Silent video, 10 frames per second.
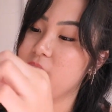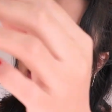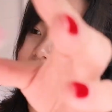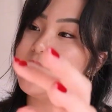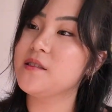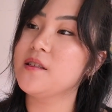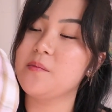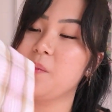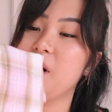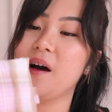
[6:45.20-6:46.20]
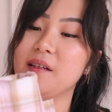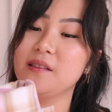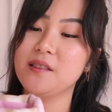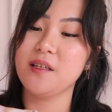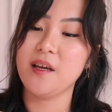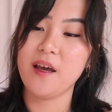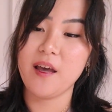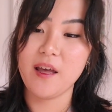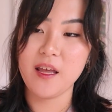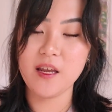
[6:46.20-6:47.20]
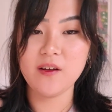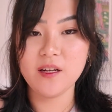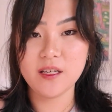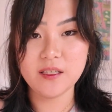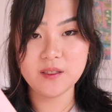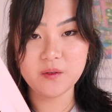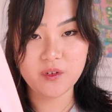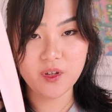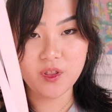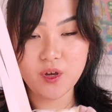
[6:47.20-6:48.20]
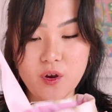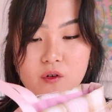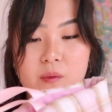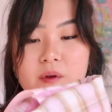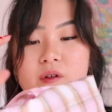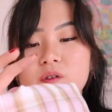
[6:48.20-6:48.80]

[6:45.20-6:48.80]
cut, but here it is. We've got the ribbon